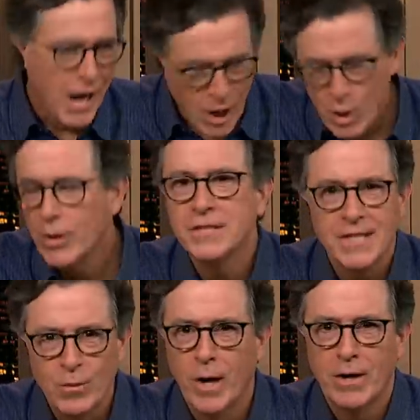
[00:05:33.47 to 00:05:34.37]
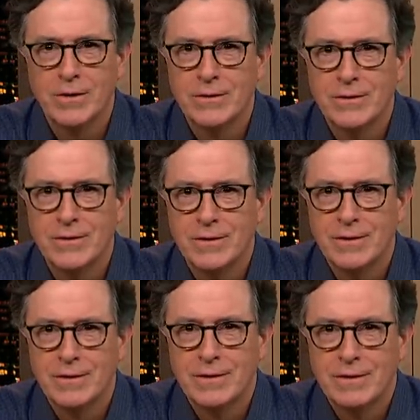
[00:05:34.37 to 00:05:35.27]
Quarantinewhile.
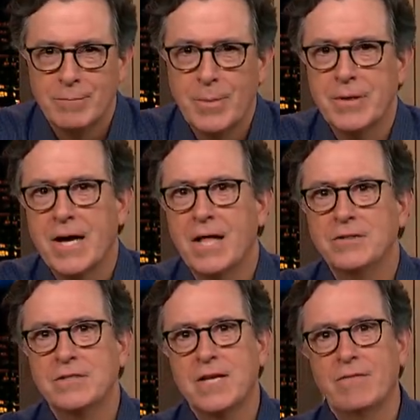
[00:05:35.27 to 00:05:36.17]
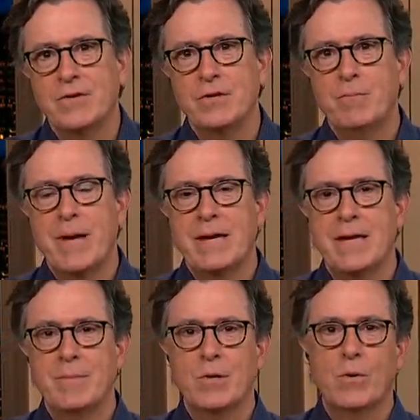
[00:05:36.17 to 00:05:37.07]
Public colleges have a new
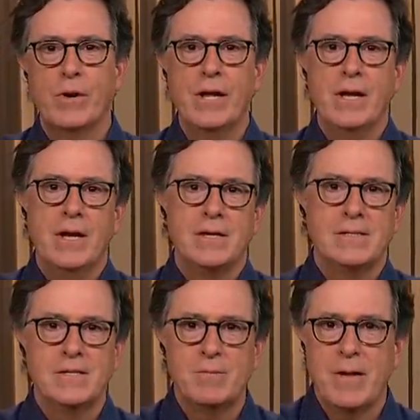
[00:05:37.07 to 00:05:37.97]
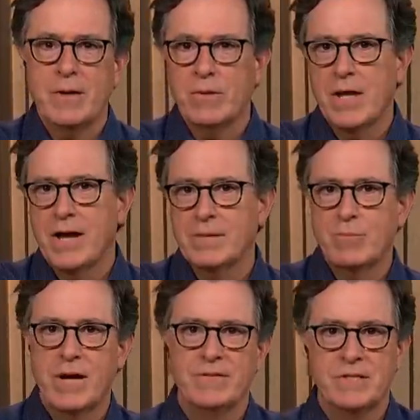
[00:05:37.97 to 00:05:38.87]
pandemic worry. Since many rely on
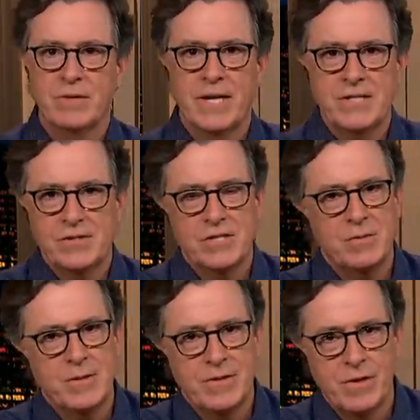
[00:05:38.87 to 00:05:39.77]
private donations to meet